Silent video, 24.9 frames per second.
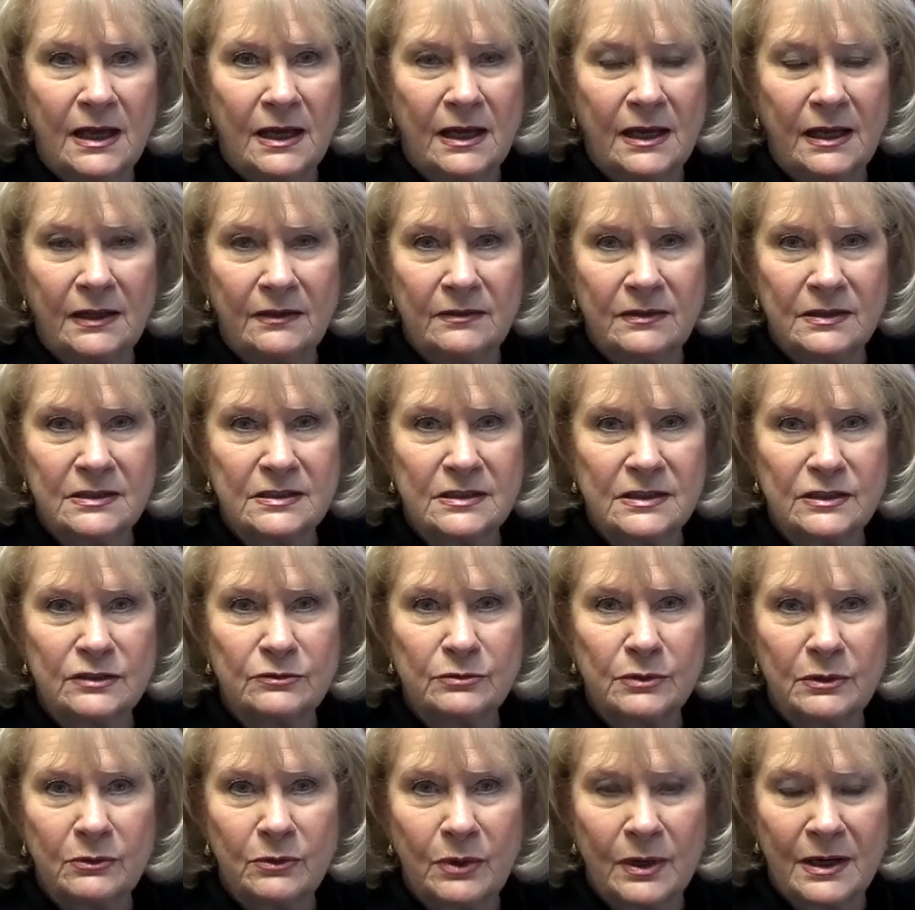And this is
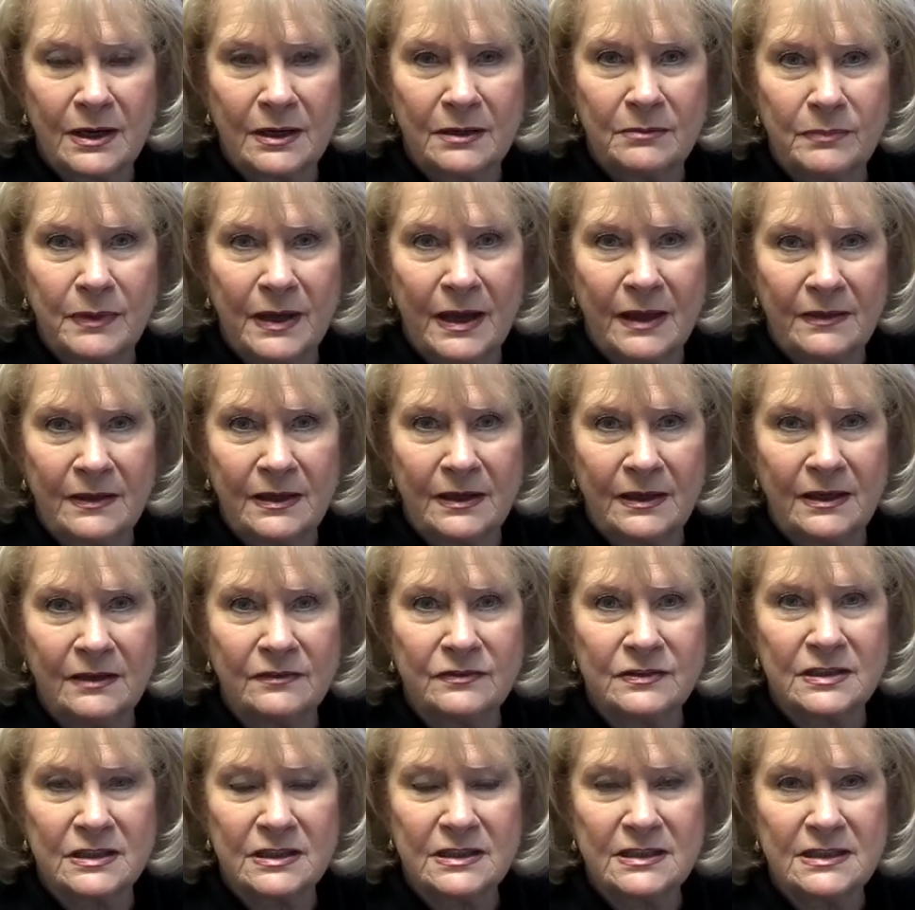required by the
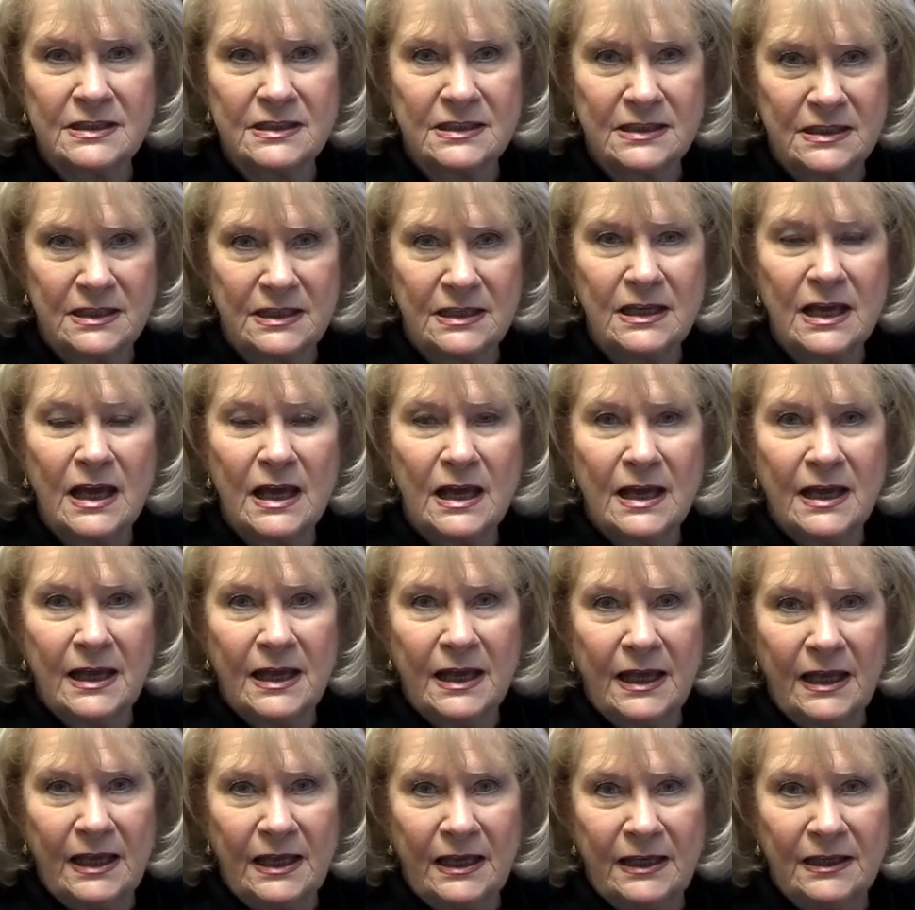FCC
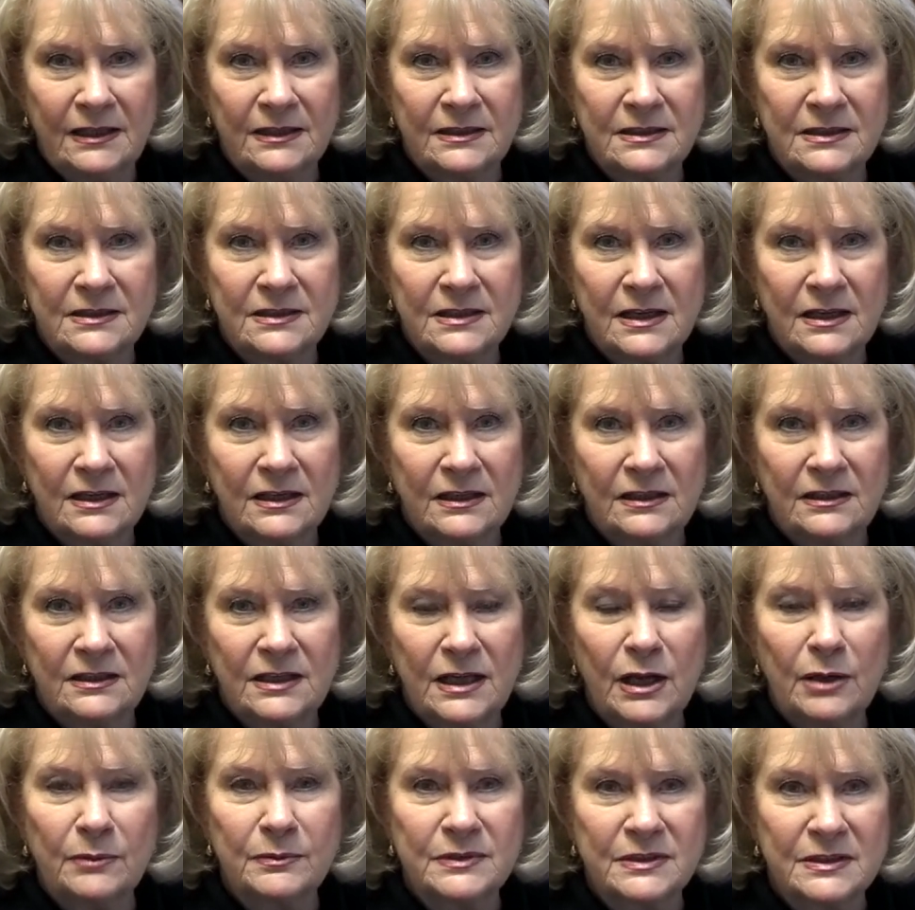and it
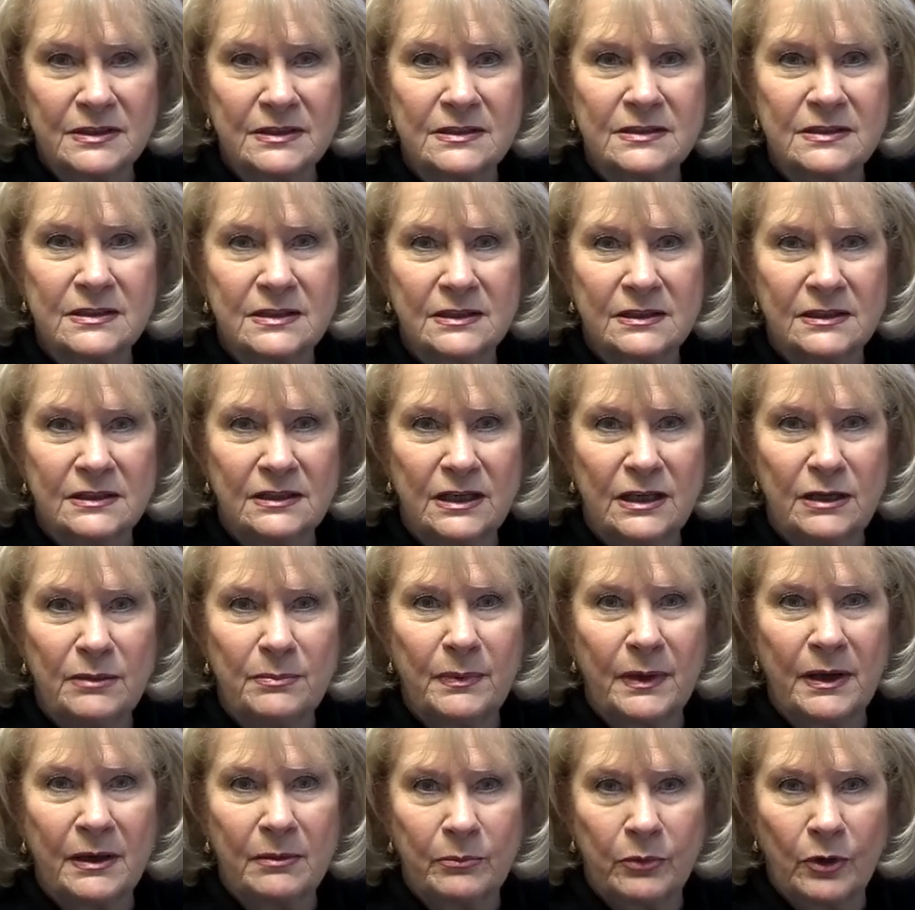helps us
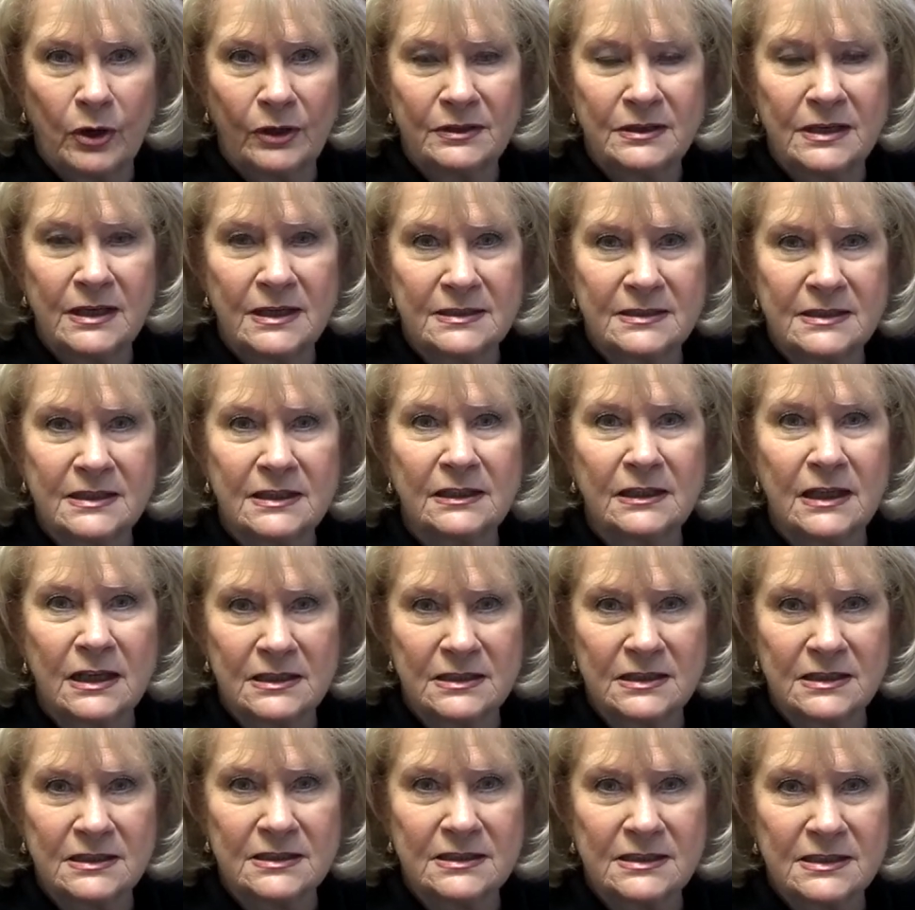keep our broadcasting
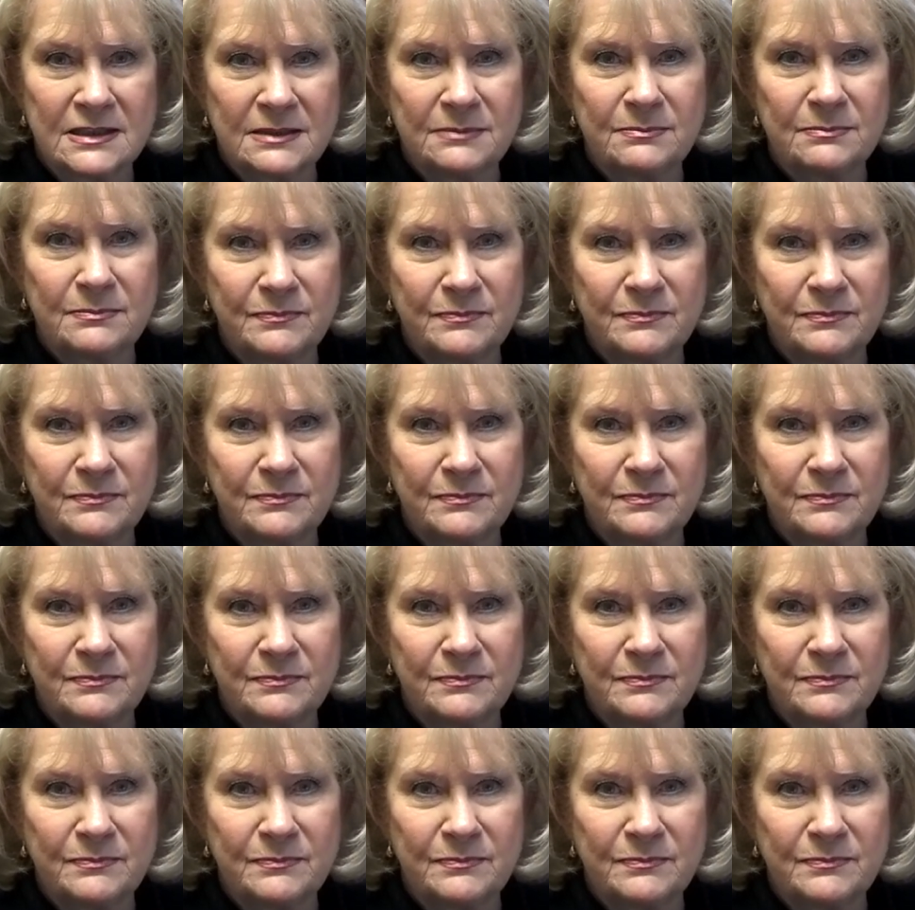license.